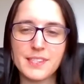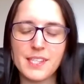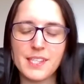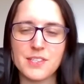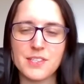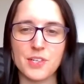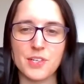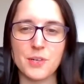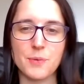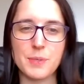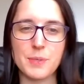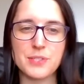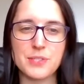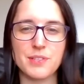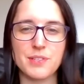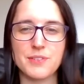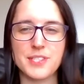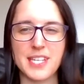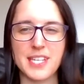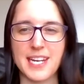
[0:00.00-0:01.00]
so we're sort
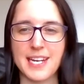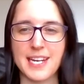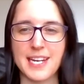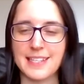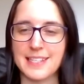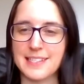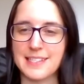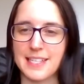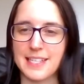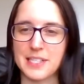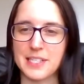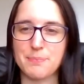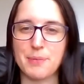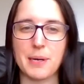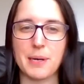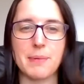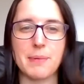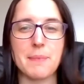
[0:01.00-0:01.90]
of seeing these things pop